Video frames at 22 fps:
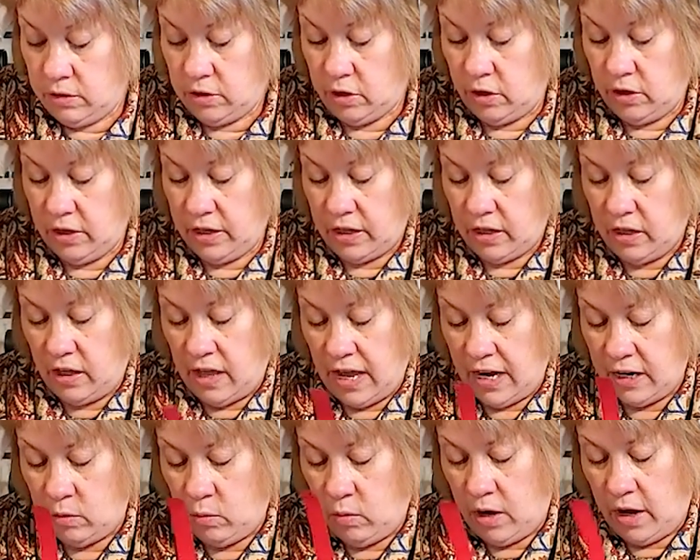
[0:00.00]
Turn it
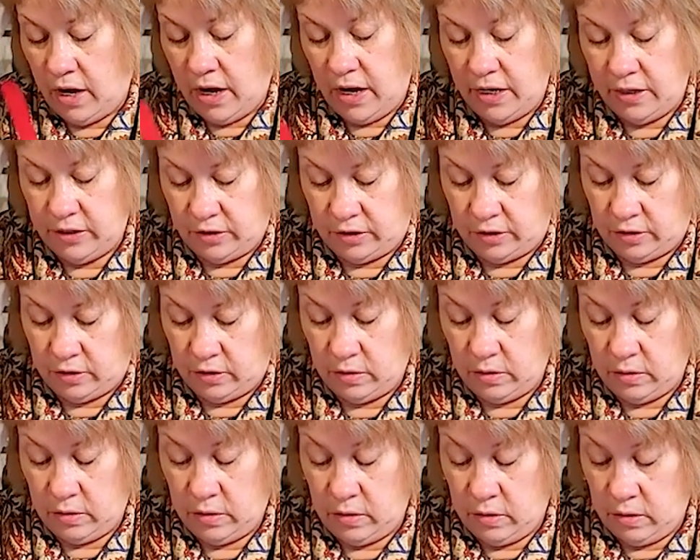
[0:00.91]
clockwise.
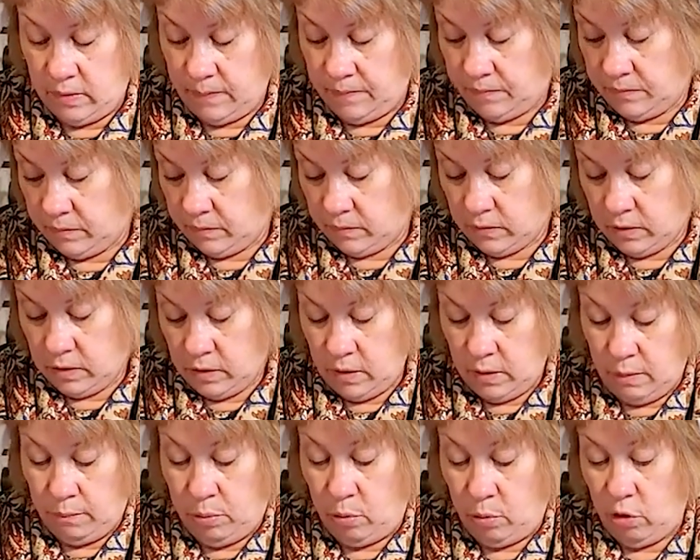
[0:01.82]

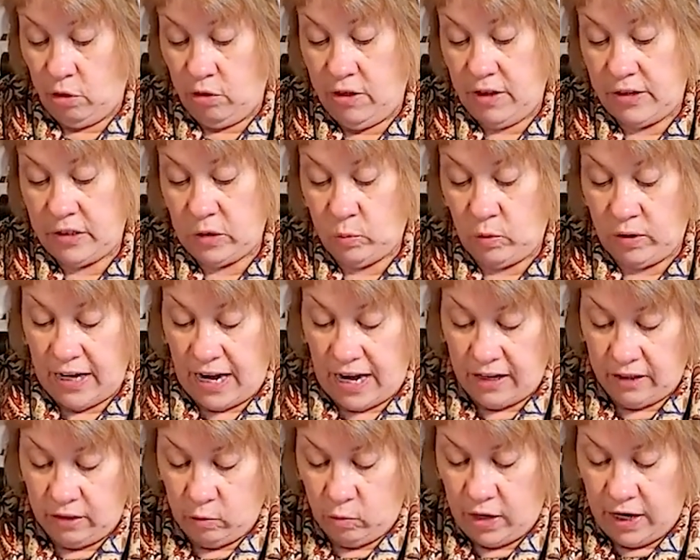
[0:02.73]
Pull this one
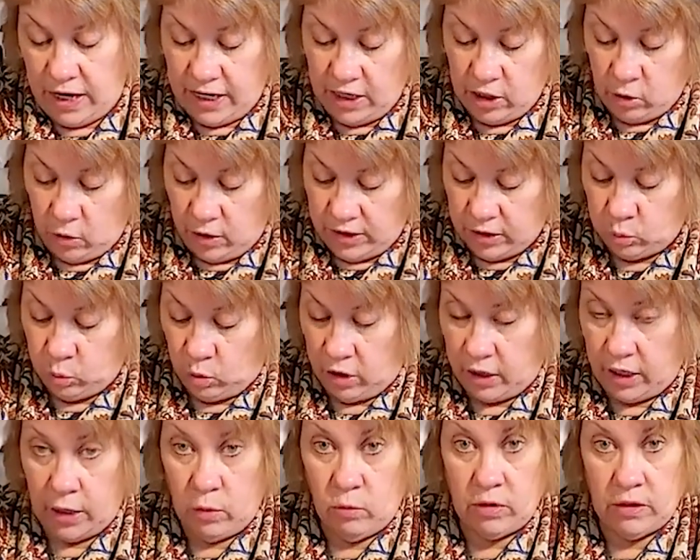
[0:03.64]
out of the way. You're always
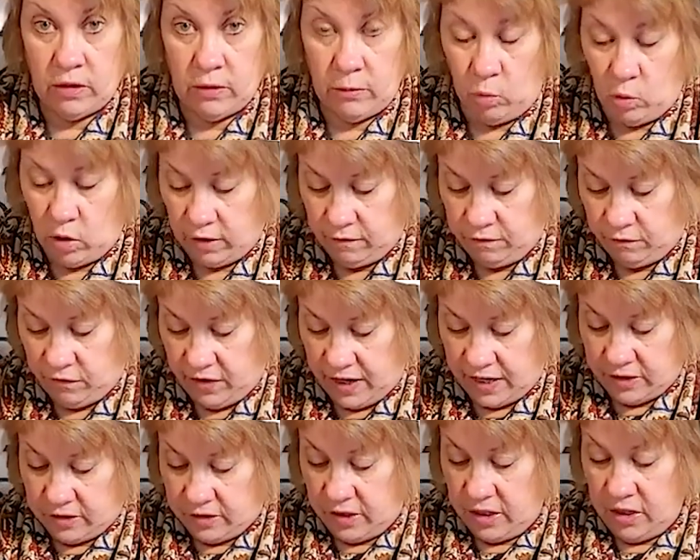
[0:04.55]
working with the one
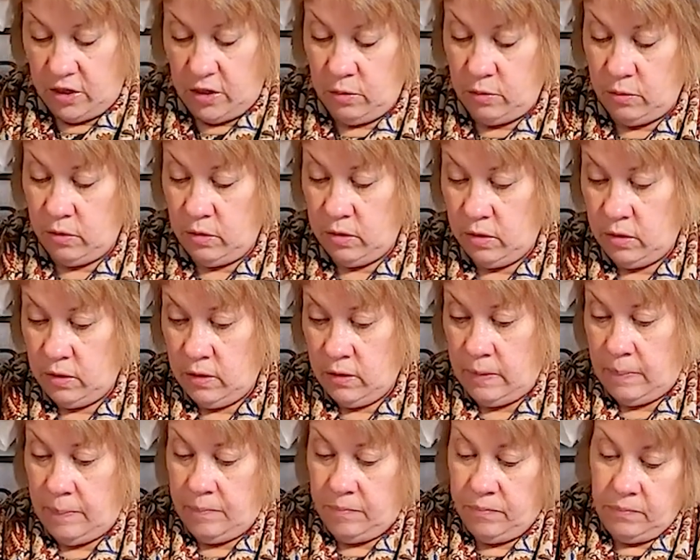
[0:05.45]
facing you.
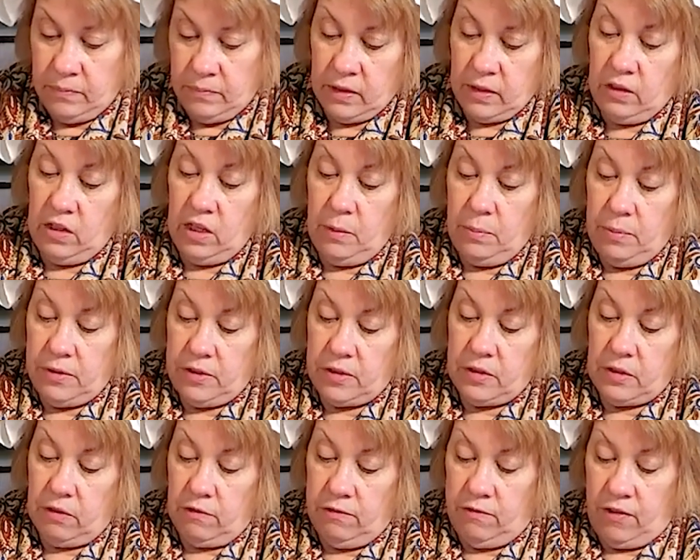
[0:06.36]
Keep
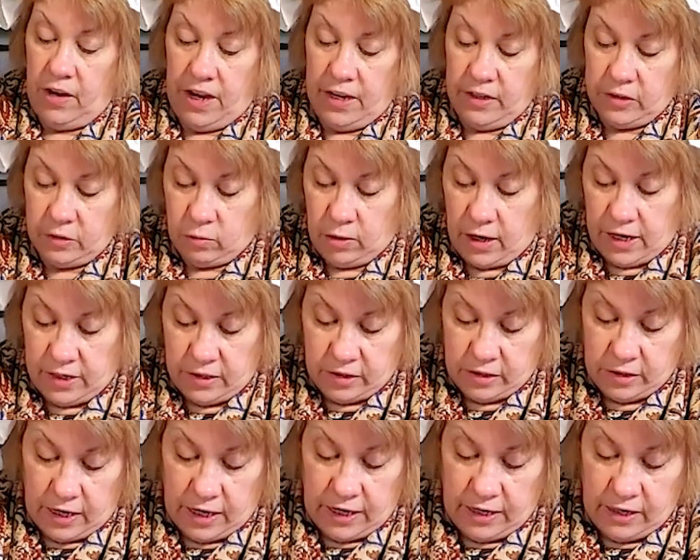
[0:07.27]
his little face right
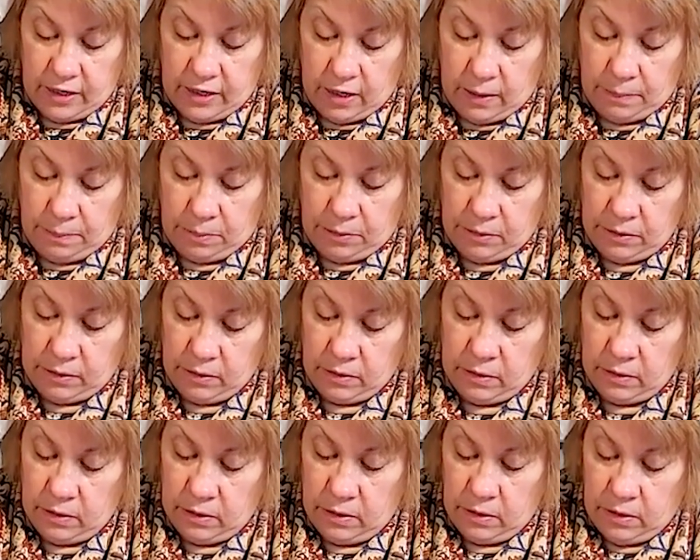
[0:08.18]
side up.
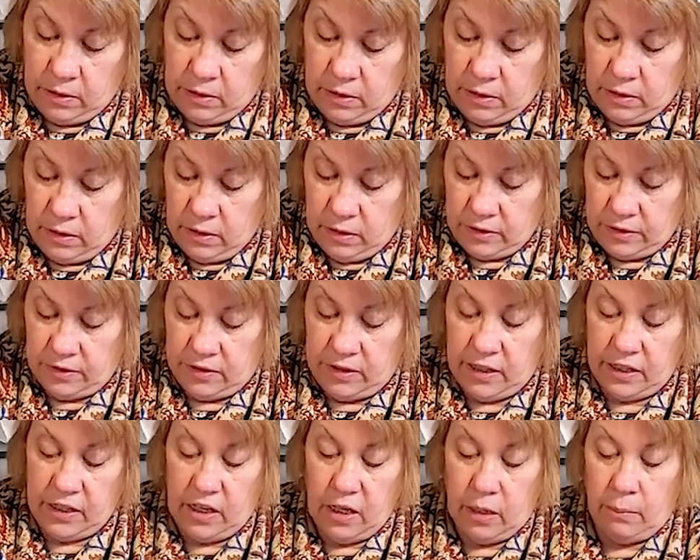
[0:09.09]

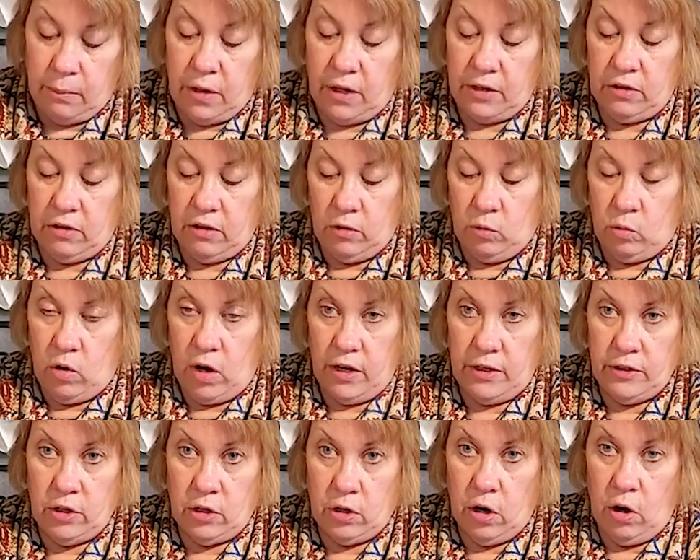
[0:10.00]
Stick him under the
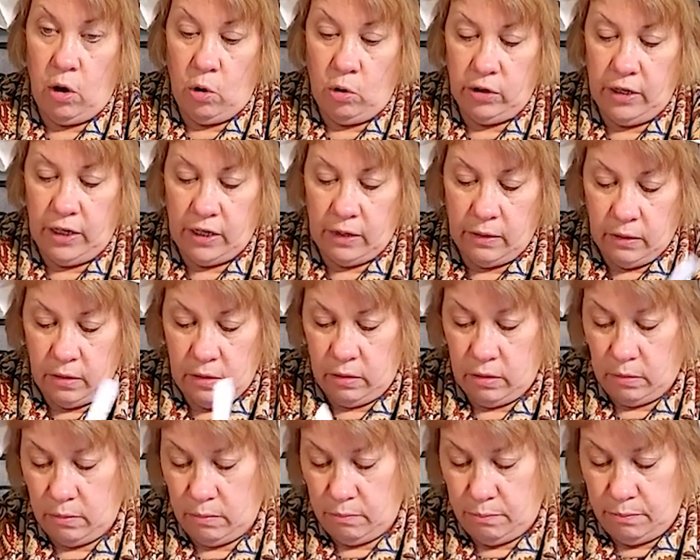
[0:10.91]
one you're holding
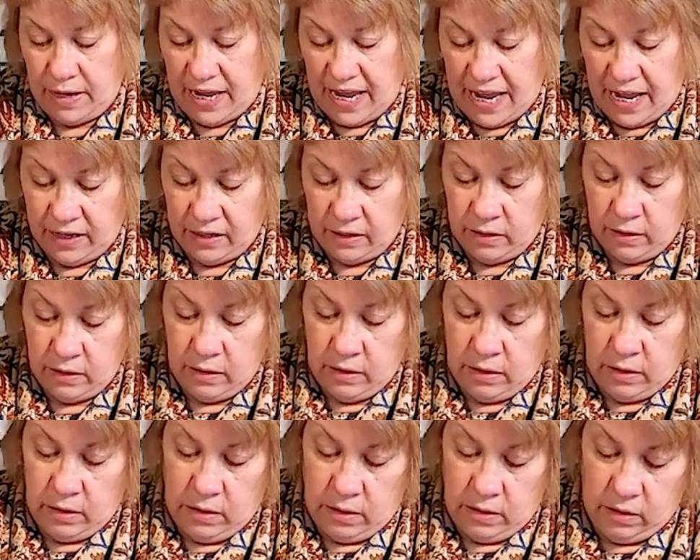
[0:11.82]
back.
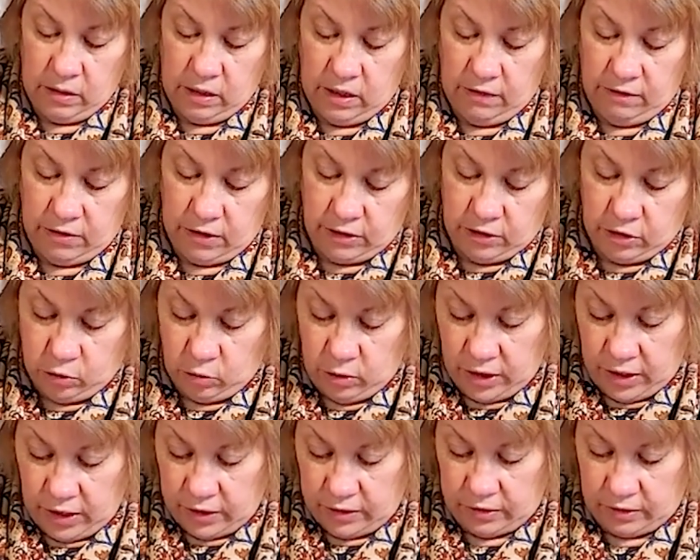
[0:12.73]
Give it a
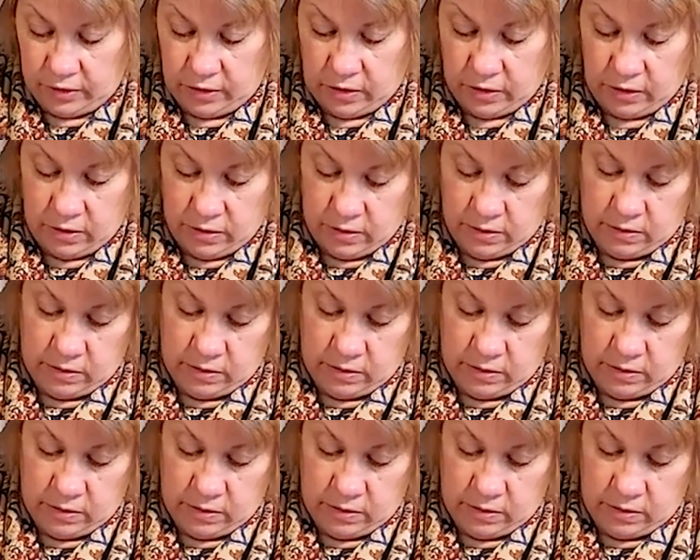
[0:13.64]
twist.